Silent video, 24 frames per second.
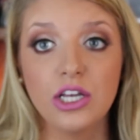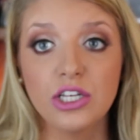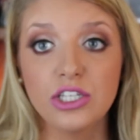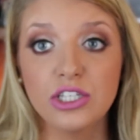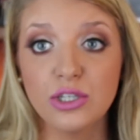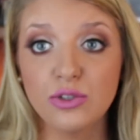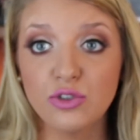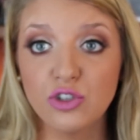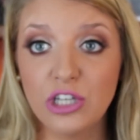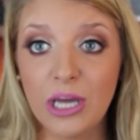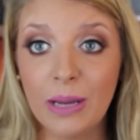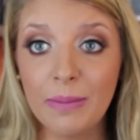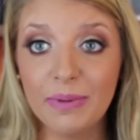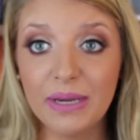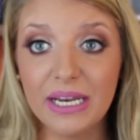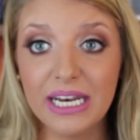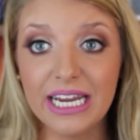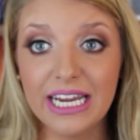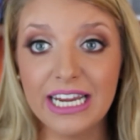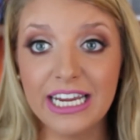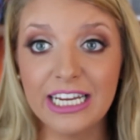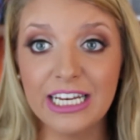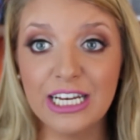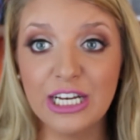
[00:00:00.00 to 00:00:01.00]
So jumping
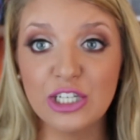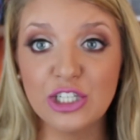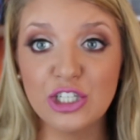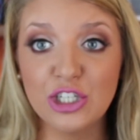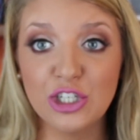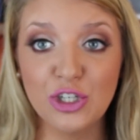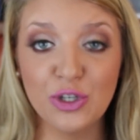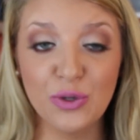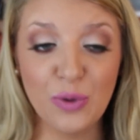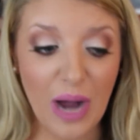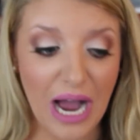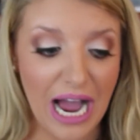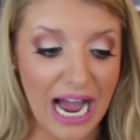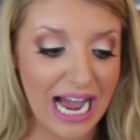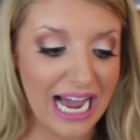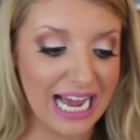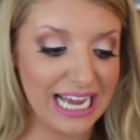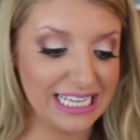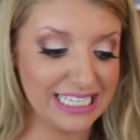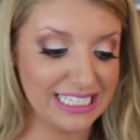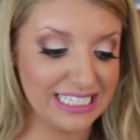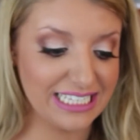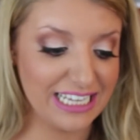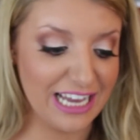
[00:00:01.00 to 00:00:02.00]
into
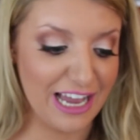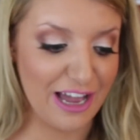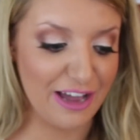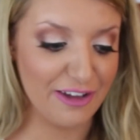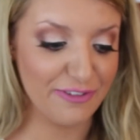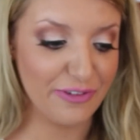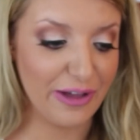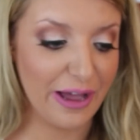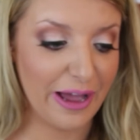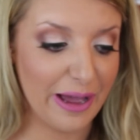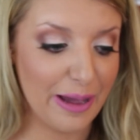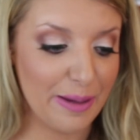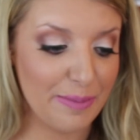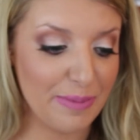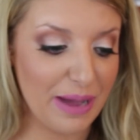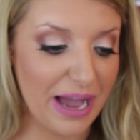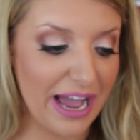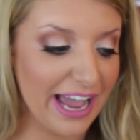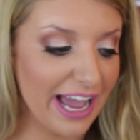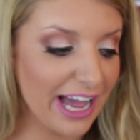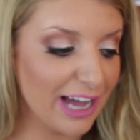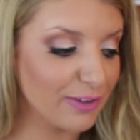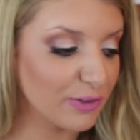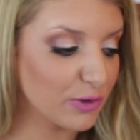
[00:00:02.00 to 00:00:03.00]
eye stuff,
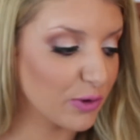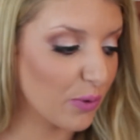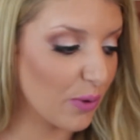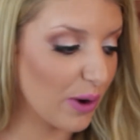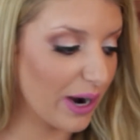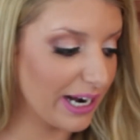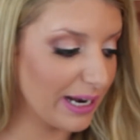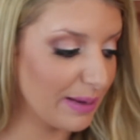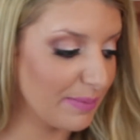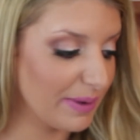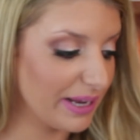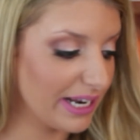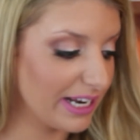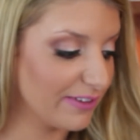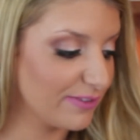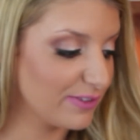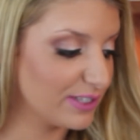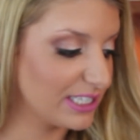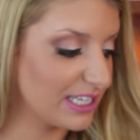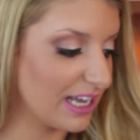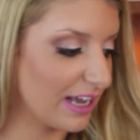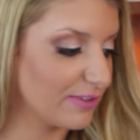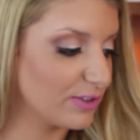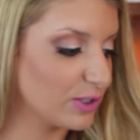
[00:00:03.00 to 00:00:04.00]
I have quite a bit of
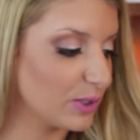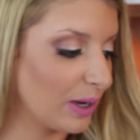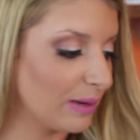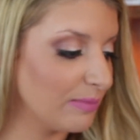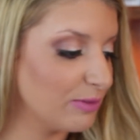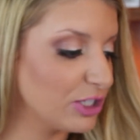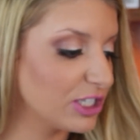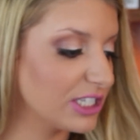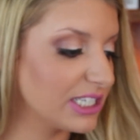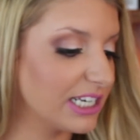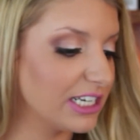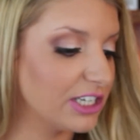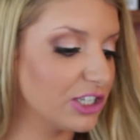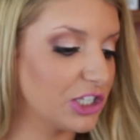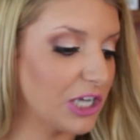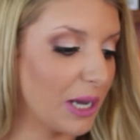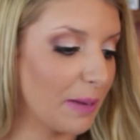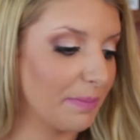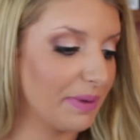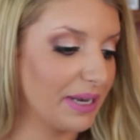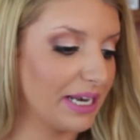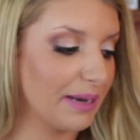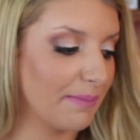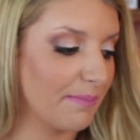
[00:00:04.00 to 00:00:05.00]
stuff, so I'm just going to
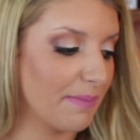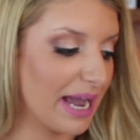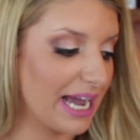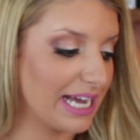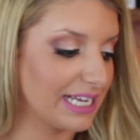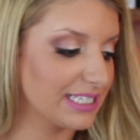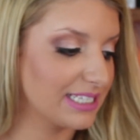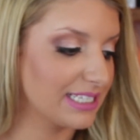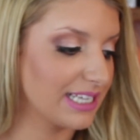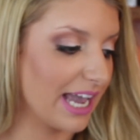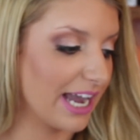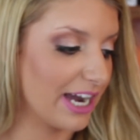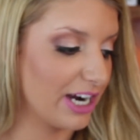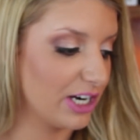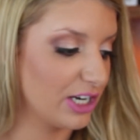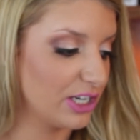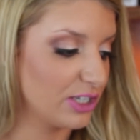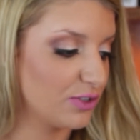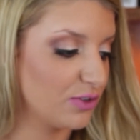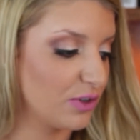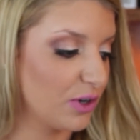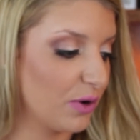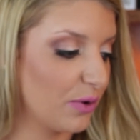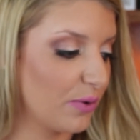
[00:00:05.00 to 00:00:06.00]
jump into
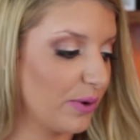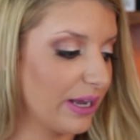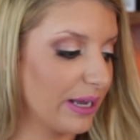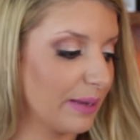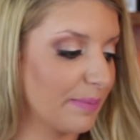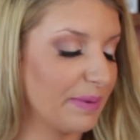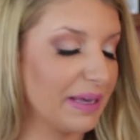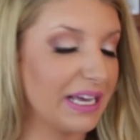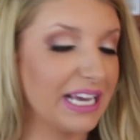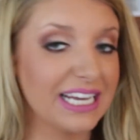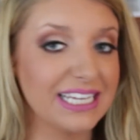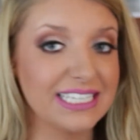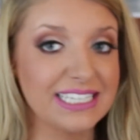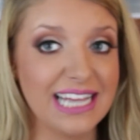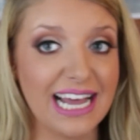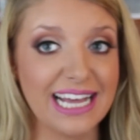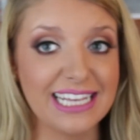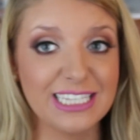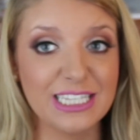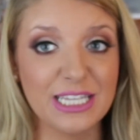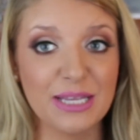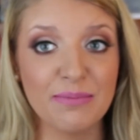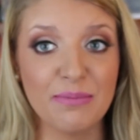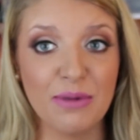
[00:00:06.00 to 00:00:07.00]
mascaras real quick because
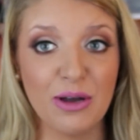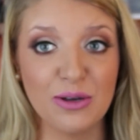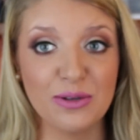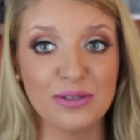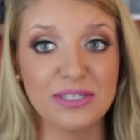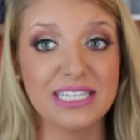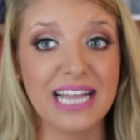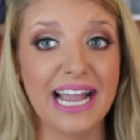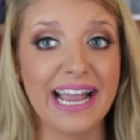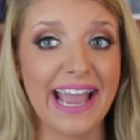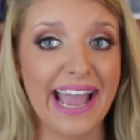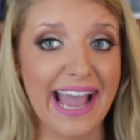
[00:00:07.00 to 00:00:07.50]
that's the most I